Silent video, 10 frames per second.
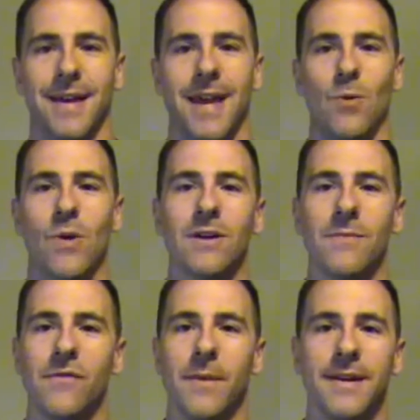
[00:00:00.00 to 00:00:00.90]
Hey,
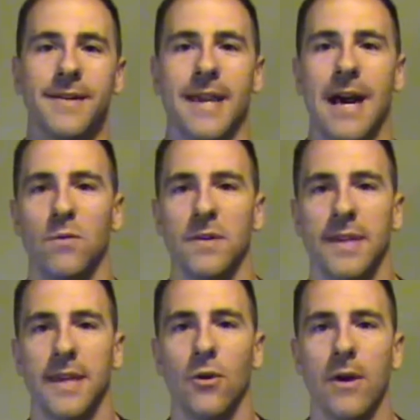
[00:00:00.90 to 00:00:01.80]
welcome everybody, Scott
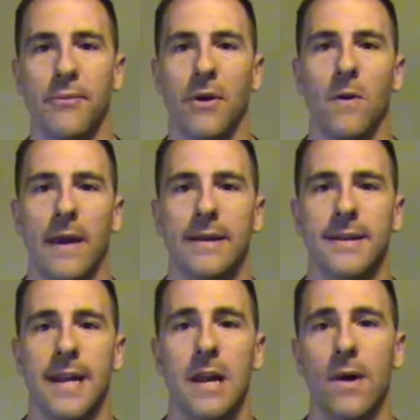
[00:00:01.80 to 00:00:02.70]
with Decoy Pro,
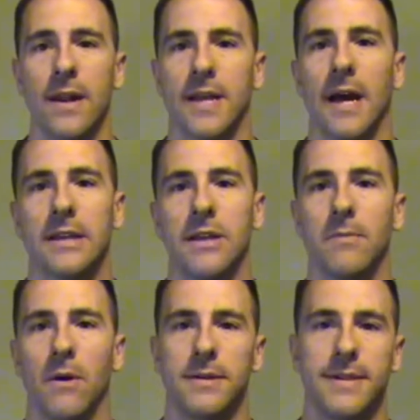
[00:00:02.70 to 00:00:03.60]
and today I want to talk to
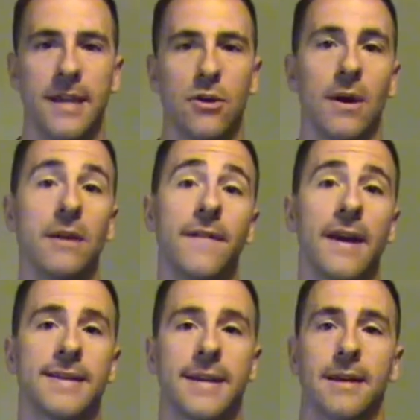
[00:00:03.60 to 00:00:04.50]
you about decoy
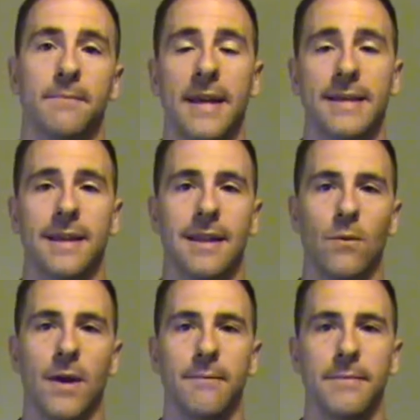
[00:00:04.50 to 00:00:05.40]
facing. And
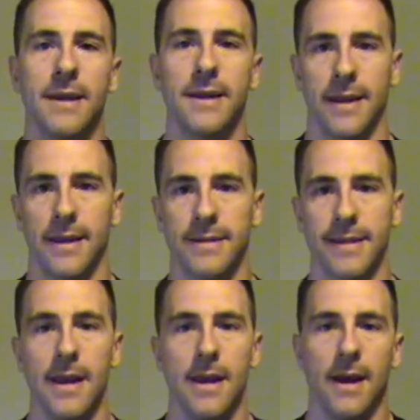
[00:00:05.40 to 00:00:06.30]
basically what I mean
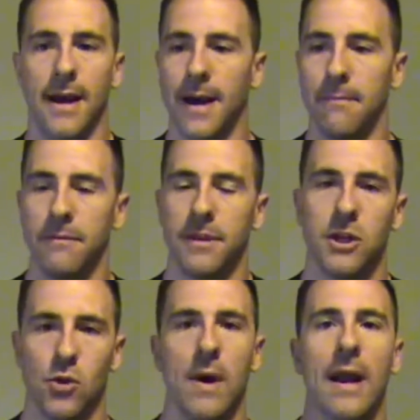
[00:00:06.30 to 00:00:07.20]
is
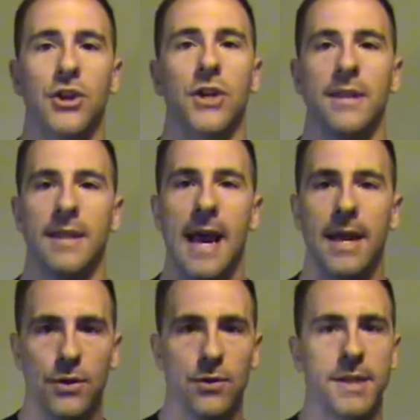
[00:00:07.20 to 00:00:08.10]
the direction
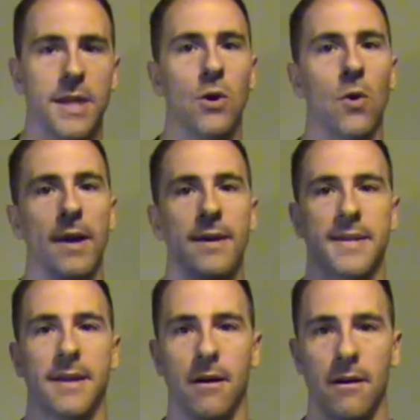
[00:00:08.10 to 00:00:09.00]
that your
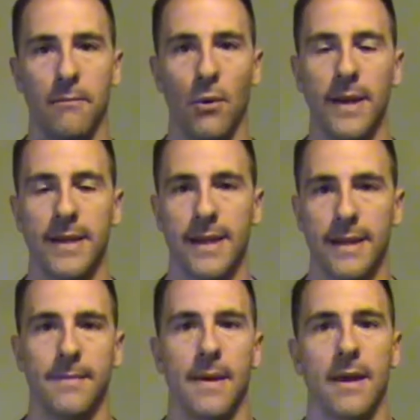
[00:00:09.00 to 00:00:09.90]
decoys are
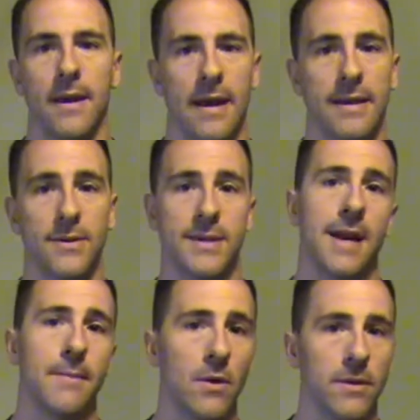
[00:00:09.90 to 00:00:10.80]
pointing as you
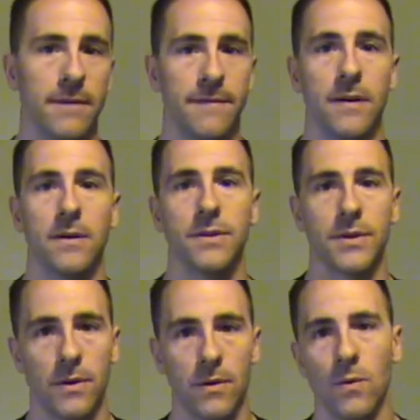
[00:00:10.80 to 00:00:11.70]
set them out in the
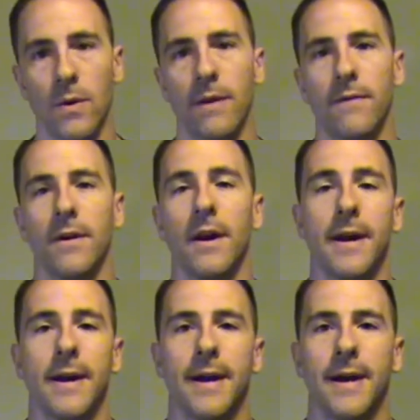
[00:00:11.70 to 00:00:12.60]
field or whatever.
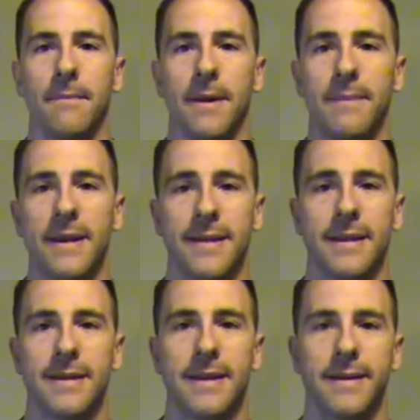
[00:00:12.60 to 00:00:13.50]
And
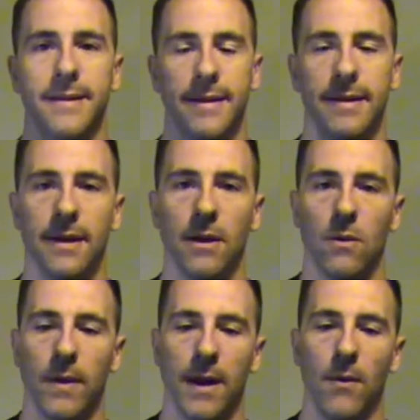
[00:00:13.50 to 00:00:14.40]
basically,
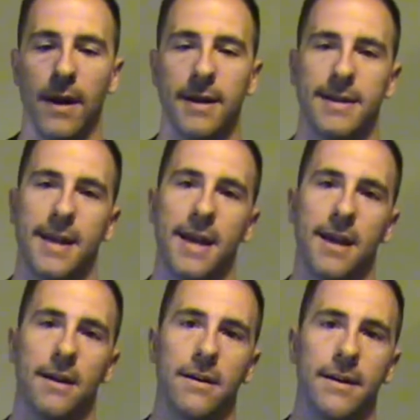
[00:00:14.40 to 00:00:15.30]
what I want to say
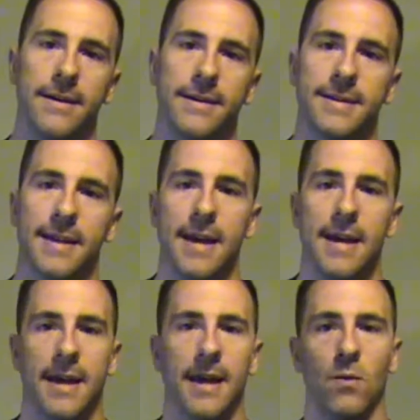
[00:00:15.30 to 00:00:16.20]
here is
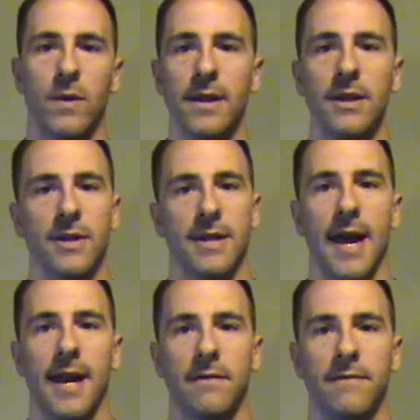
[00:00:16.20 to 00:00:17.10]
it really just
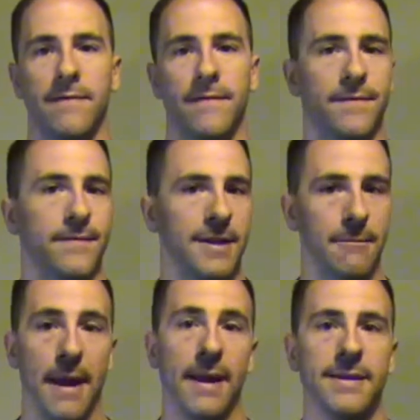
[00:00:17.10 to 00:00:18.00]
kind of
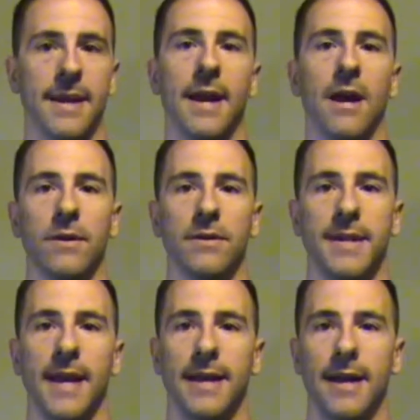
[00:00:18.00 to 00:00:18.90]
depends on how you're
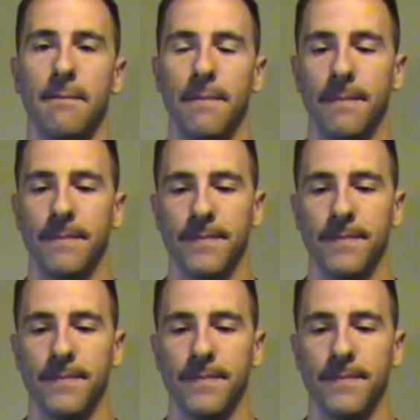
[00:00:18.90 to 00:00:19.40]
setting up.